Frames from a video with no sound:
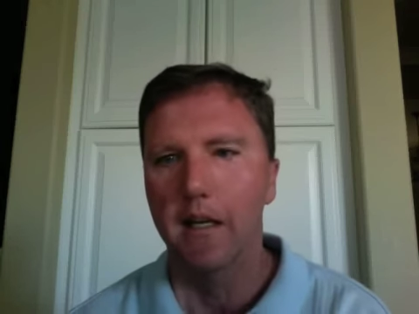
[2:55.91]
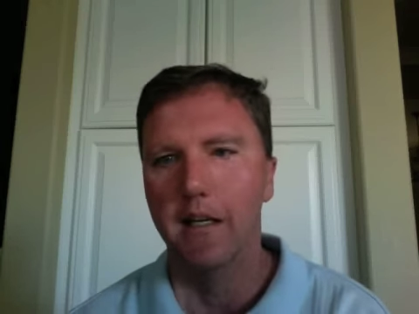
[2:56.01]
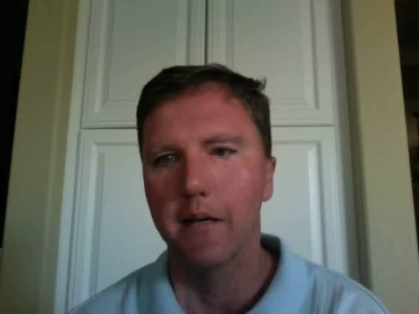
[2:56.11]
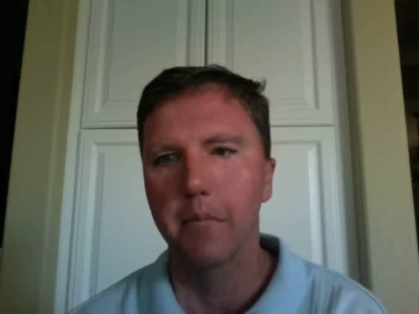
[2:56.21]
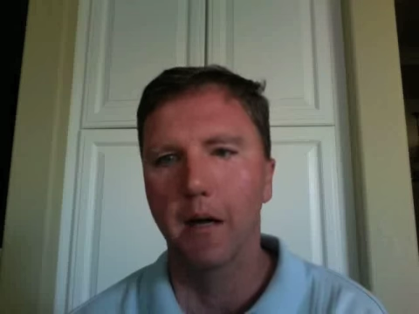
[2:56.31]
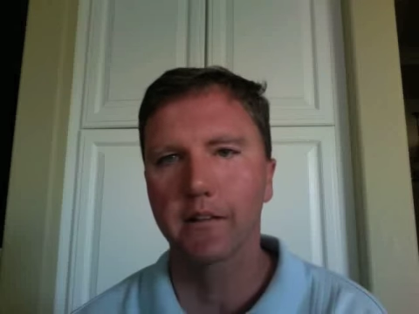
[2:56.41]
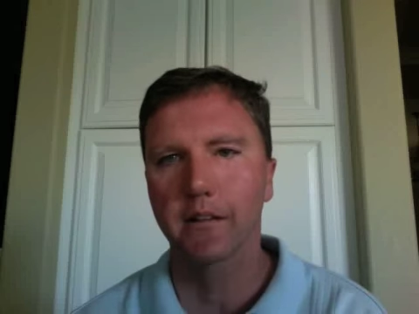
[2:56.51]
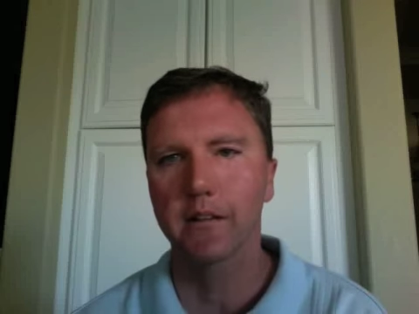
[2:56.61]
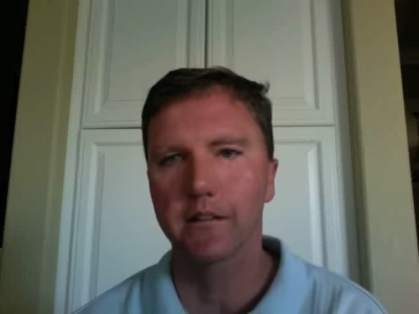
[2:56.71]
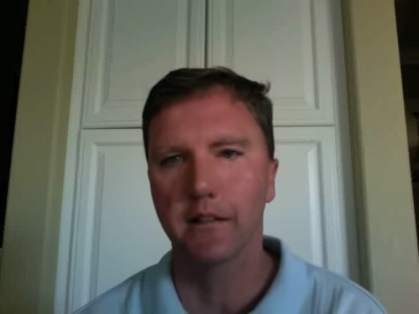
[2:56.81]
it must
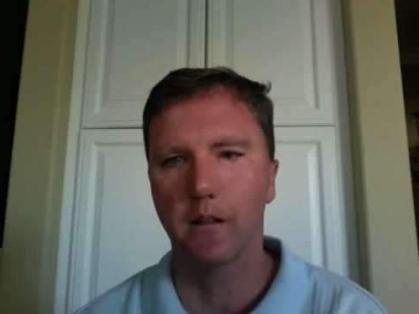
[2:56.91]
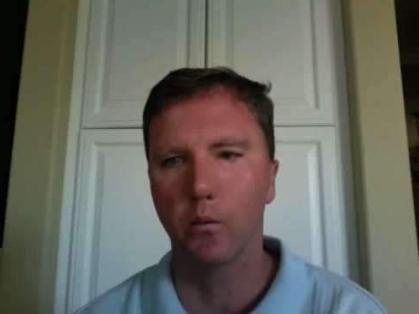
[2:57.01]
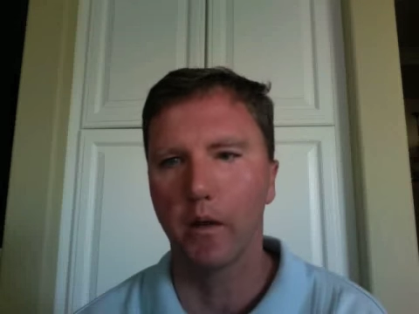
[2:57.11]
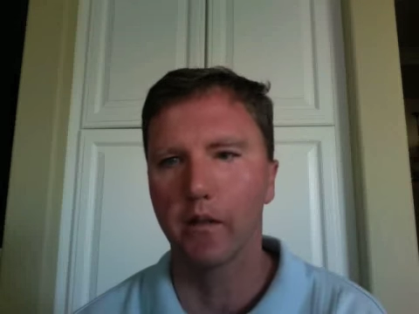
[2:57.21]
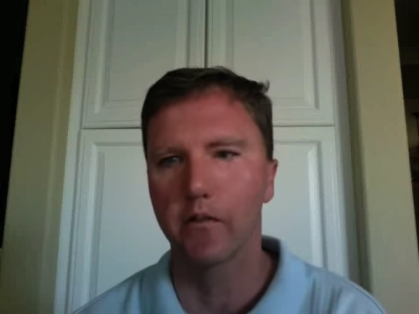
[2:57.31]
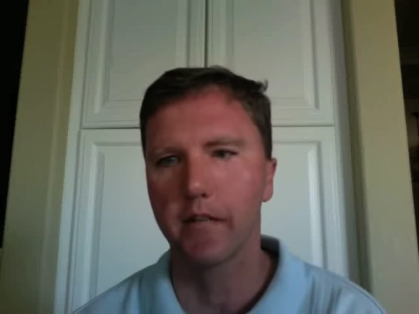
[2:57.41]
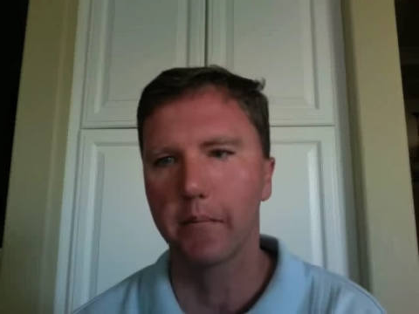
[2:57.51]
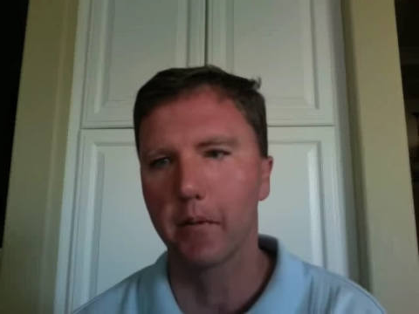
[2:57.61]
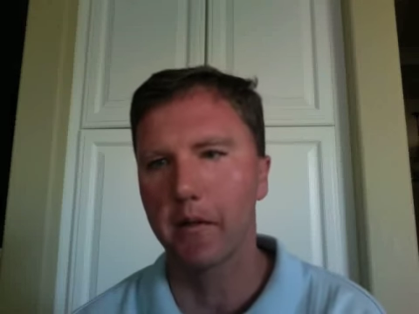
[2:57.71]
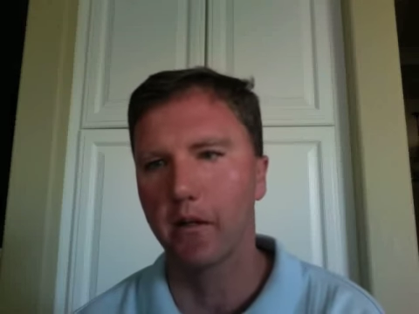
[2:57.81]
consider whether
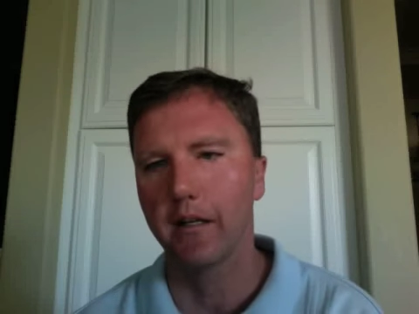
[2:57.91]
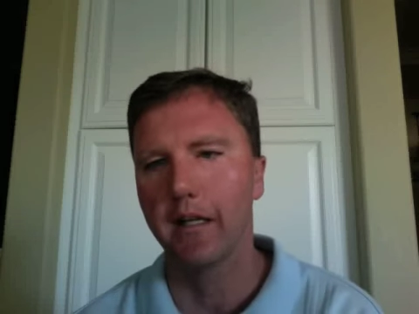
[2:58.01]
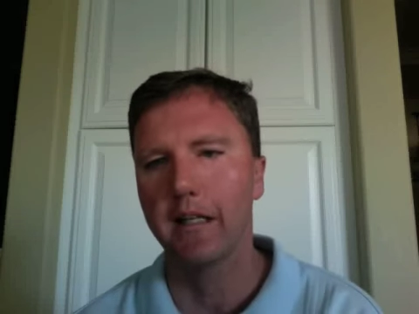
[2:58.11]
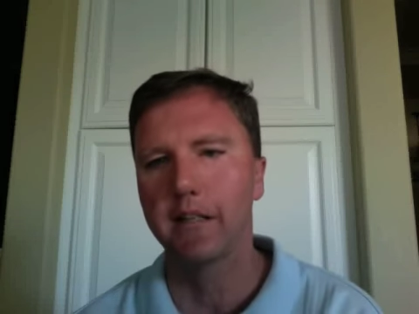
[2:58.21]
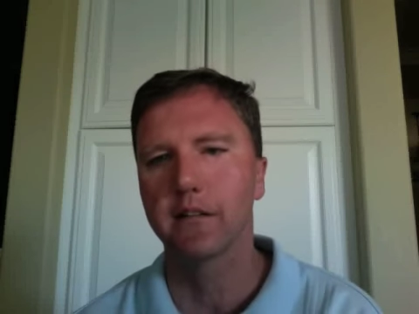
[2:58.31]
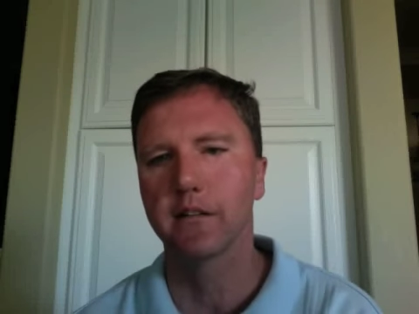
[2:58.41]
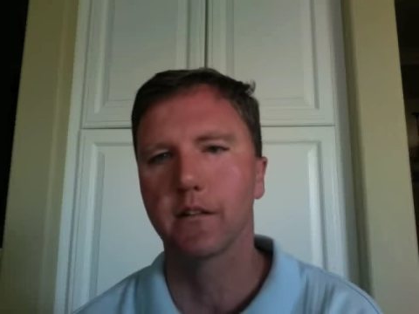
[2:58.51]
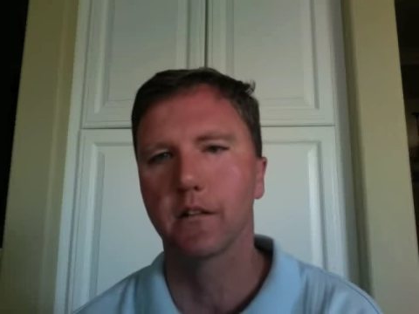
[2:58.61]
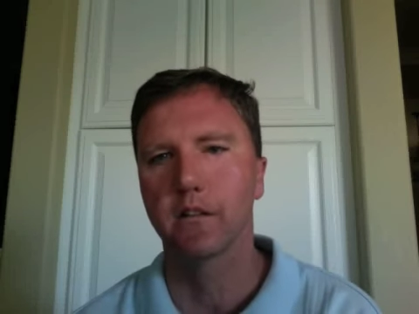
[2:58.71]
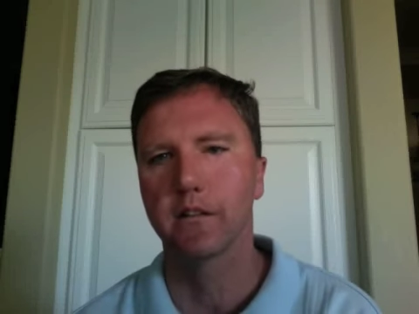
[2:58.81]
supplemental aids and
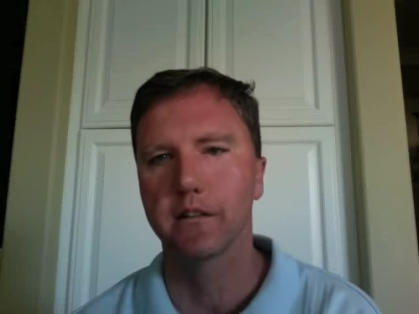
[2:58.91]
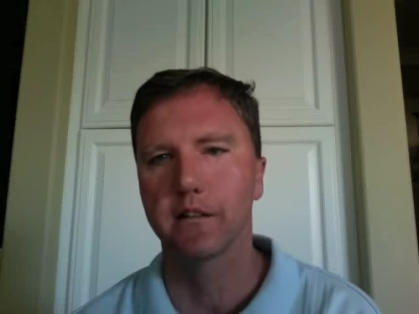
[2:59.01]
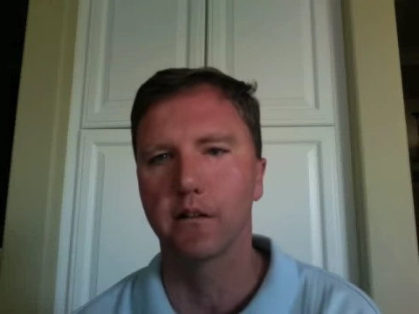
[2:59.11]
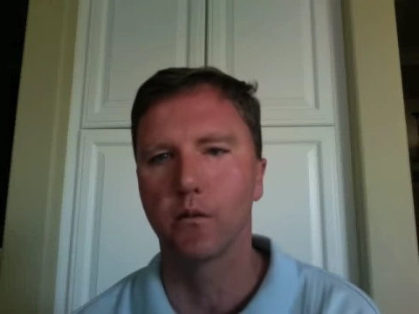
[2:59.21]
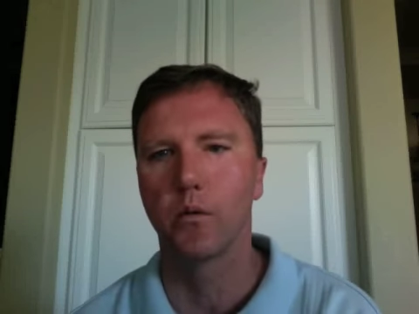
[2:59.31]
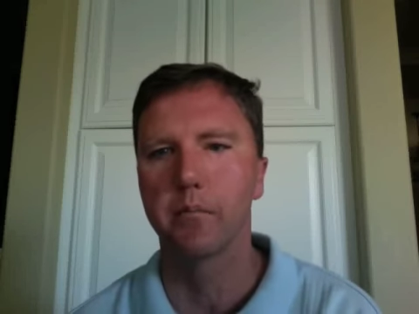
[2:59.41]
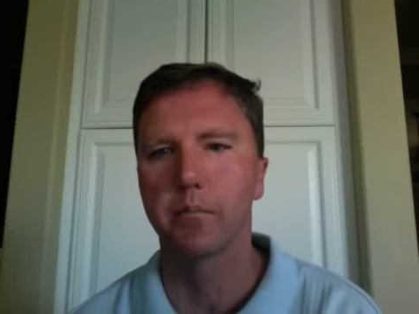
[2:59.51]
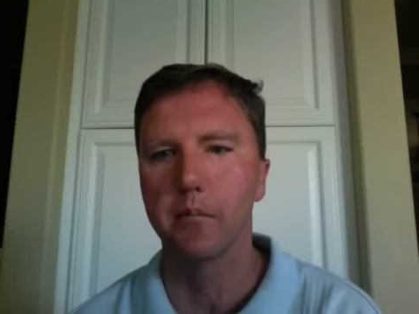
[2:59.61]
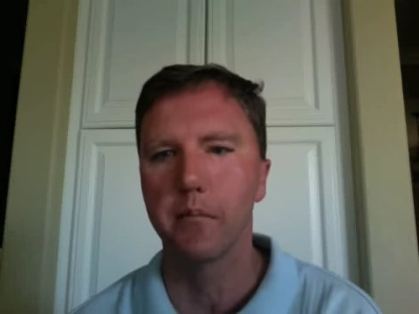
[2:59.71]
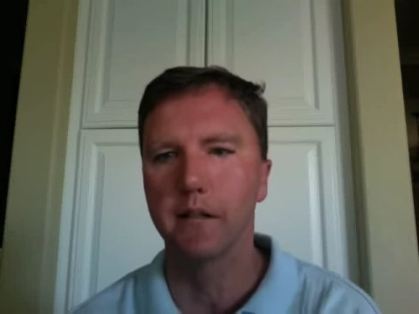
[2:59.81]
services would permit